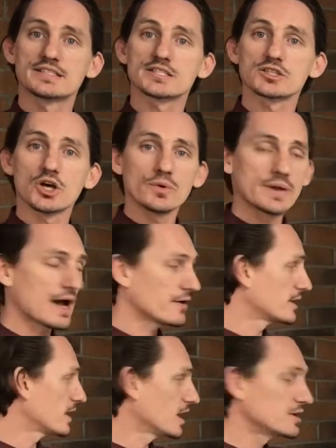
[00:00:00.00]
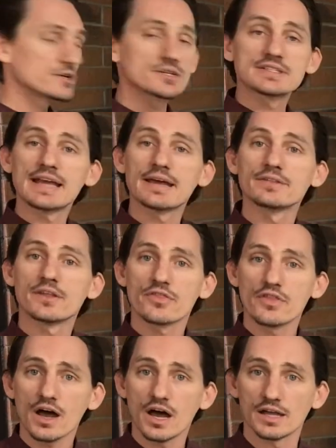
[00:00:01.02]
slow down and understand the
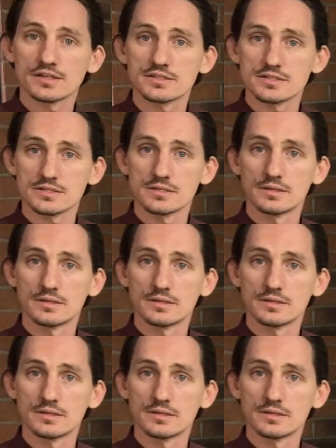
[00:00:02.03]
thoughts.